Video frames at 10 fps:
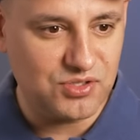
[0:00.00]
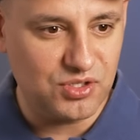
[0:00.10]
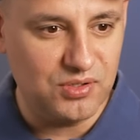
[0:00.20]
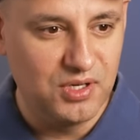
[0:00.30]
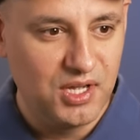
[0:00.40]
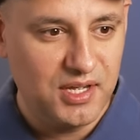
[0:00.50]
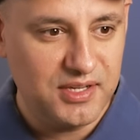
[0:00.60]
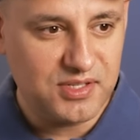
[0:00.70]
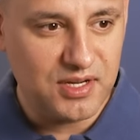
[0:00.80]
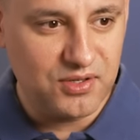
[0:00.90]
So
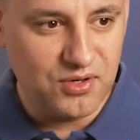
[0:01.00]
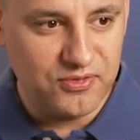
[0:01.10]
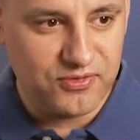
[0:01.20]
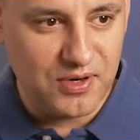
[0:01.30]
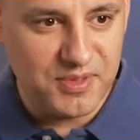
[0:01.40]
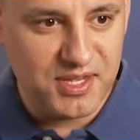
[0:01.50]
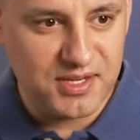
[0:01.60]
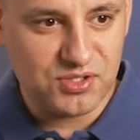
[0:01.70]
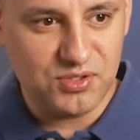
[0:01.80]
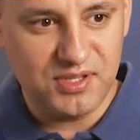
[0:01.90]
it's gonna go from
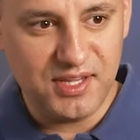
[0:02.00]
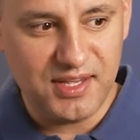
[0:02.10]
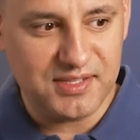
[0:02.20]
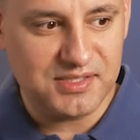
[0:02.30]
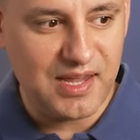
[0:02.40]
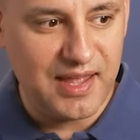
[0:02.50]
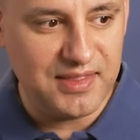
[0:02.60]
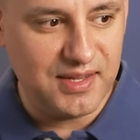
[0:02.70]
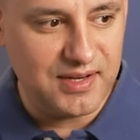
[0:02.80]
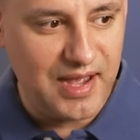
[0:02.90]
this to this,
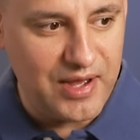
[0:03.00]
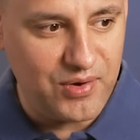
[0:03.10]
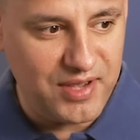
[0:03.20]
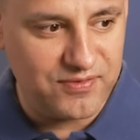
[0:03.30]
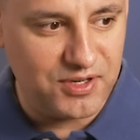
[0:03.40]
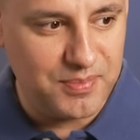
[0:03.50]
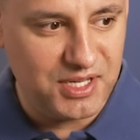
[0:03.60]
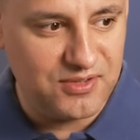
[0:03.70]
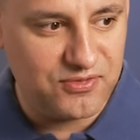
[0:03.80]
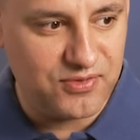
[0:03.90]
and then however
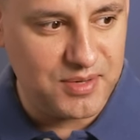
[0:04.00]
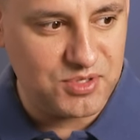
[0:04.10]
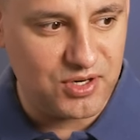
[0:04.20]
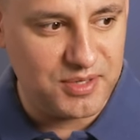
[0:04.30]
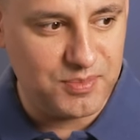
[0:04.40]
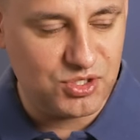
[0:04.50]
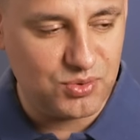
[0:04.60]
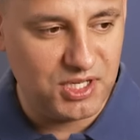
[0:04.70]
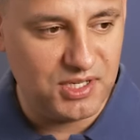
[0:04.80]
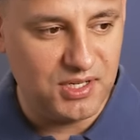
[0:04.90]
many frames are in
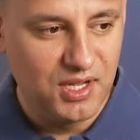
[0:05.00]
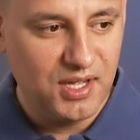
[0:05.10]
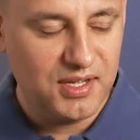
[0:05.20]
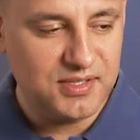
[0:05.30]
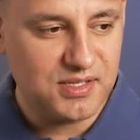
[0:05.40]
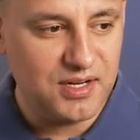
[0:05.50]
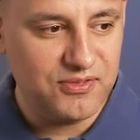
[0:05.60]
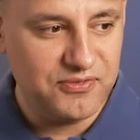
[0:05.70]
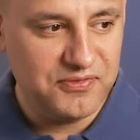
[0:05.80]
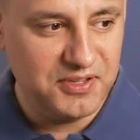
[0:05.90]
between, it's gonna
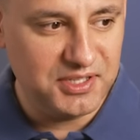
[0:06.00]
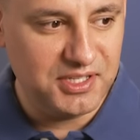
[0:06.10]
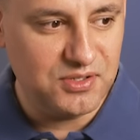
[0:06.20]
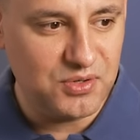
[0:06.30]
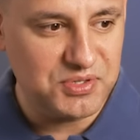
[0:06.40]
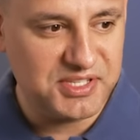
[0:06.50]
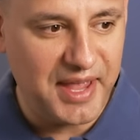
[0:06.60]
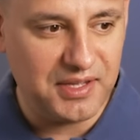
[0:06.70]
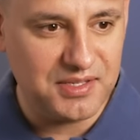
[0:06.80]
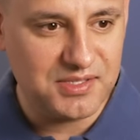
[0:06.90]
fill in those
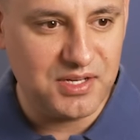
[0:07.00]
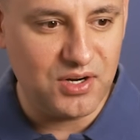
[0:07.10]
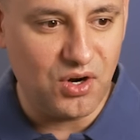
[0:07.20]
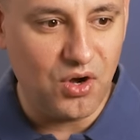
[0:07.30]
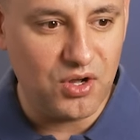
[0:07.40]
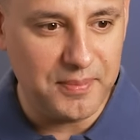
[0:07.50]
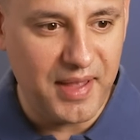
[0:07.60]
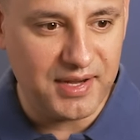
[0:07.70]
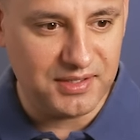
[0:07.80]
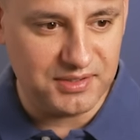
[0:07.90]
seconds here
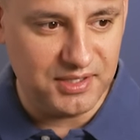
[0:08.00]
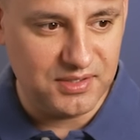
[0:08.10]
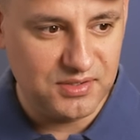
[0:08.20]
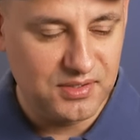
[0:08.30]
automatically.